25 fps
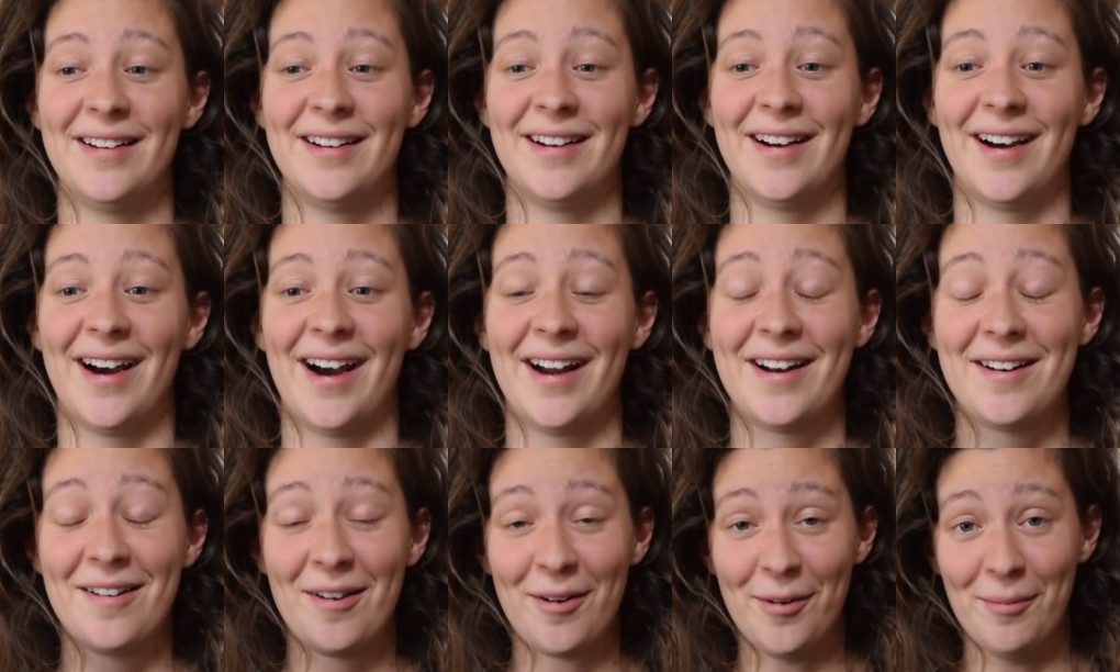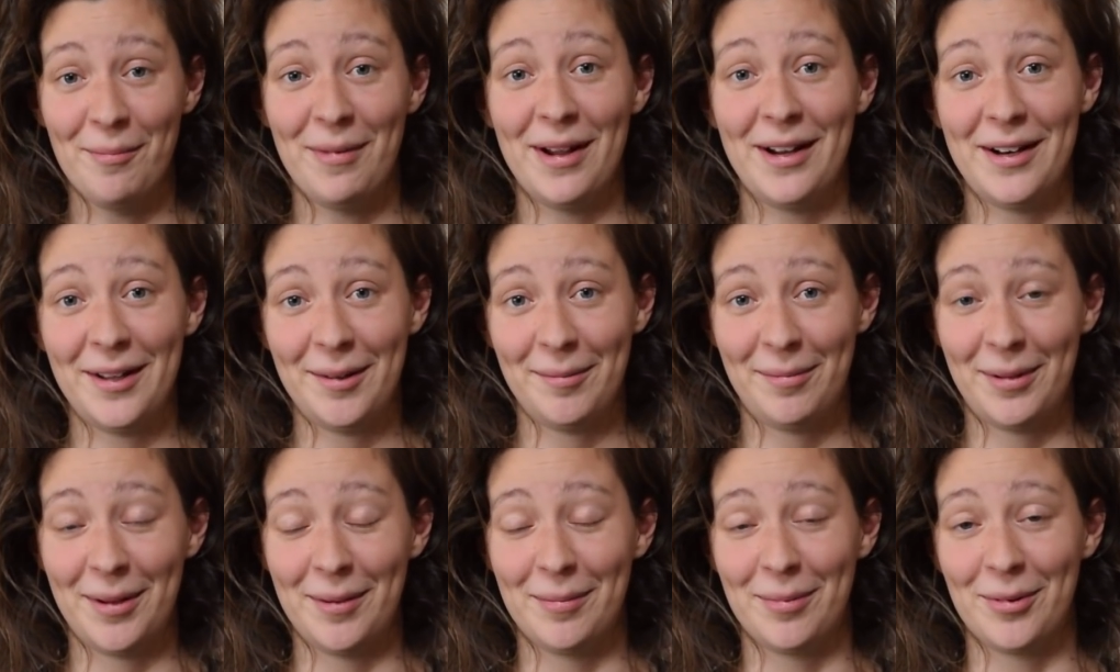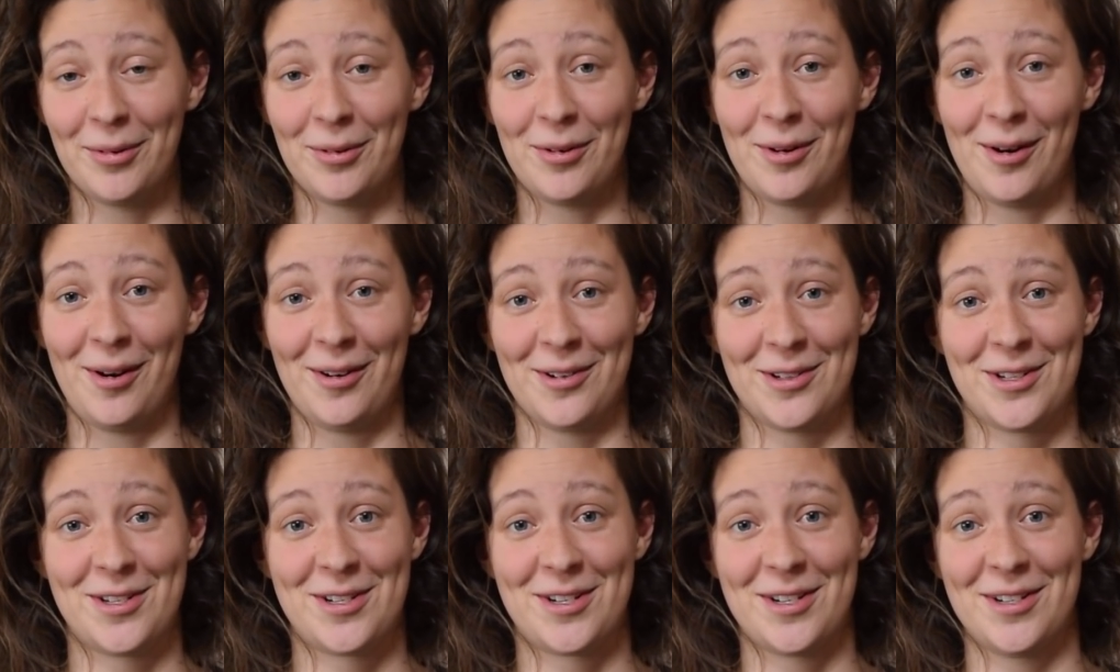I know many people are
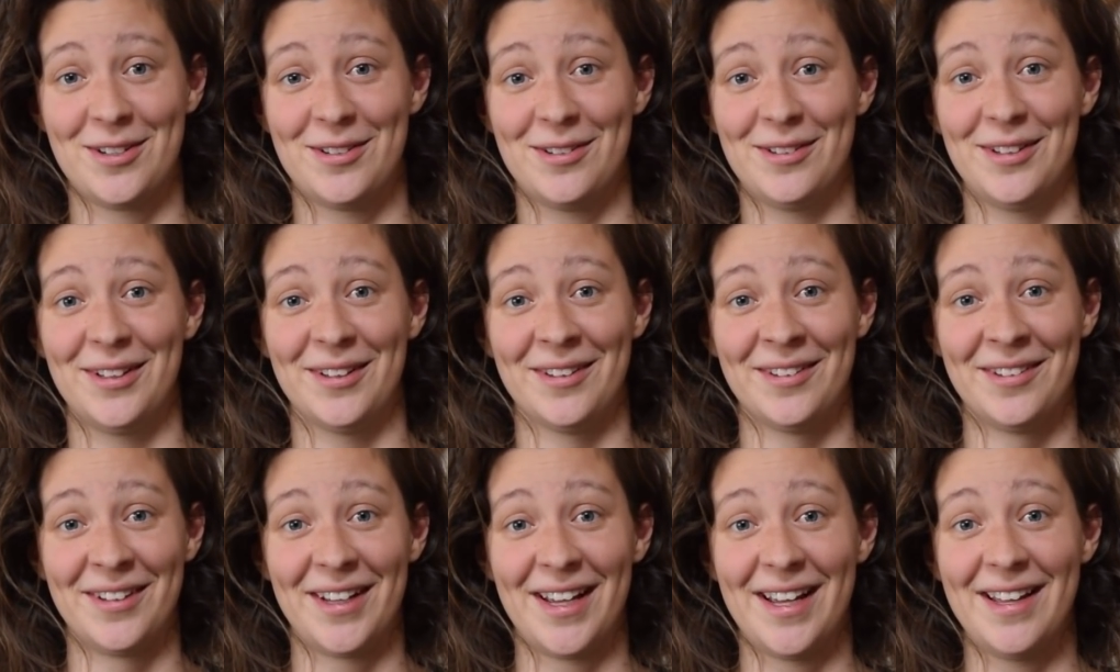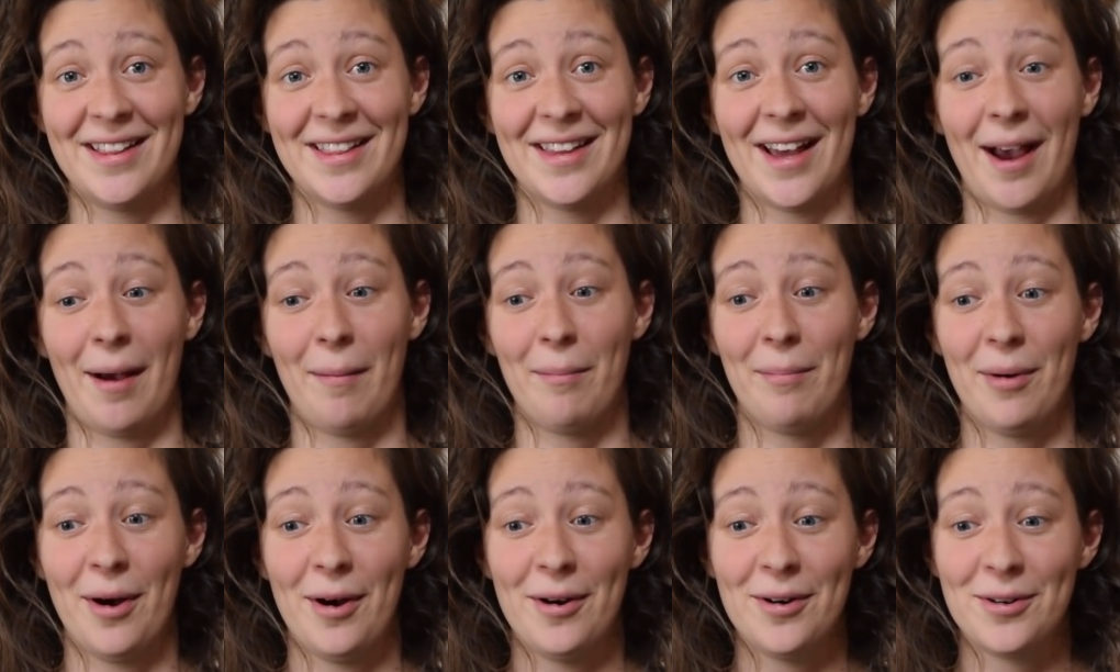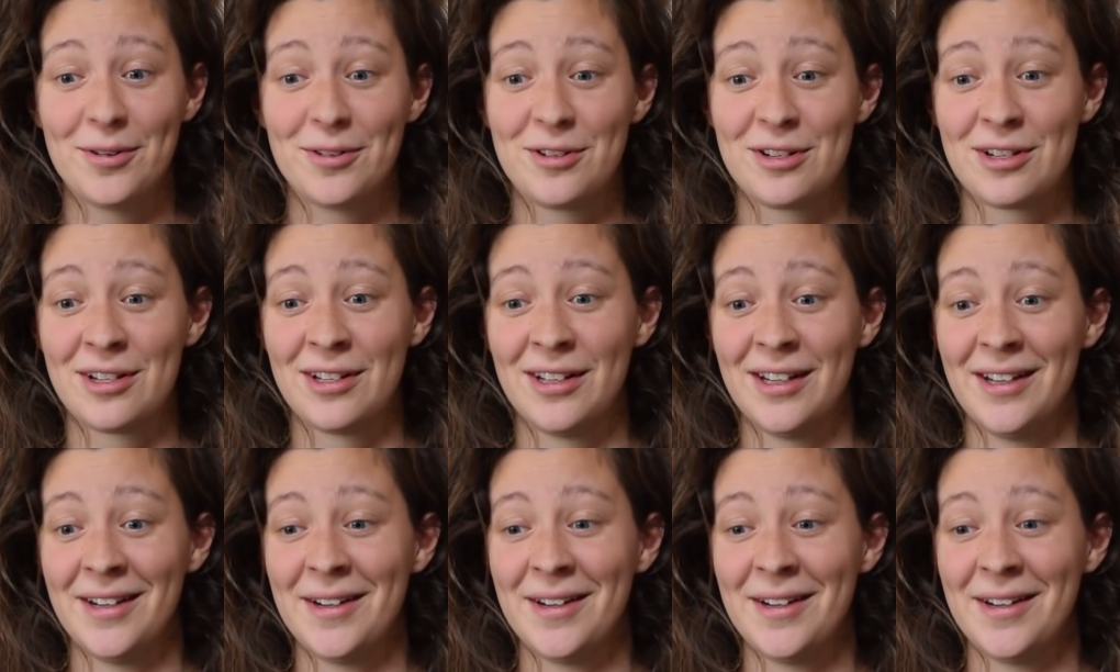still in that boat,